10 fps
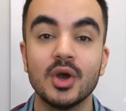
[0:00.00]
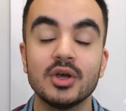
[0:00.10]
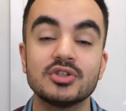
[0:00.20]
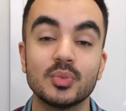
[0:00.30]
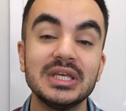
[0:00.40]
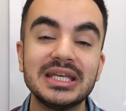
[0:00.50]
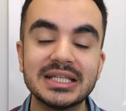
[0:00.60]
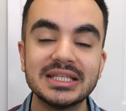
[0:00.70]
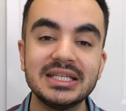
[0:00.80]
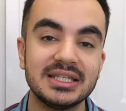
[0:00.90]
So we
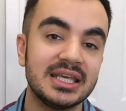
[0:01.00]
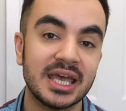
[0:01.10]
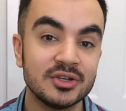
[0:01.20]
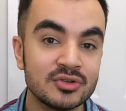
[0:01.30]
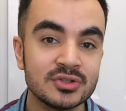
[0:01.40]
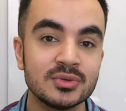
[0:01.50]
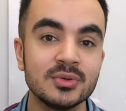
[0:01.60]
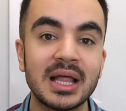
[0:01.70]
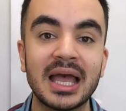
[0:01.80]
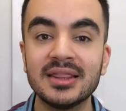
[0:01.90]
clean the entrance
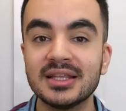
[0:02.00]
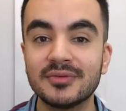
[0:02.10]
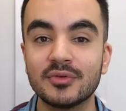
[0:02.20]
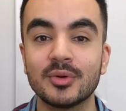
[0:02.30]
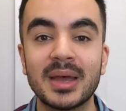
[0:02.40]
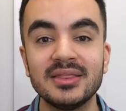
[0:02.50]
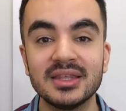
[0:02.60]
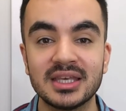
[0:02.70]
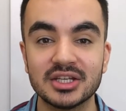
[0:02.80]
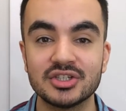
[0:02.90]
hall and the living room and the
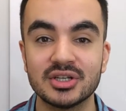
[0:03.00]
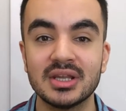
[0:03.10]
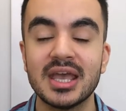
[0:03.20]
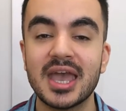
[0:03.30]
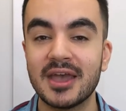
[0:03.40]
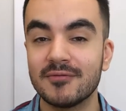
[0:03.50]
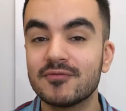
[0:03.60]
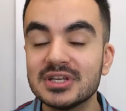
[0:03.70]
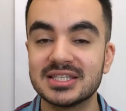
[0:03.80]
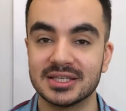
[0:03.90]
kitchen
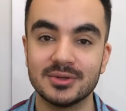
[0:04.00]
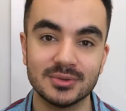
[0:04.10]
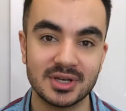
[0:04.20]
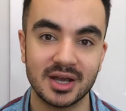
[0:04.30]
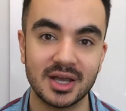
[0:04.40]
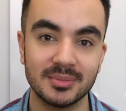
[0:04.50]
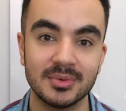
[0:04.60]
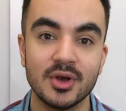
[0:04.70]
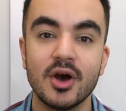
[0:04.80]
every single time.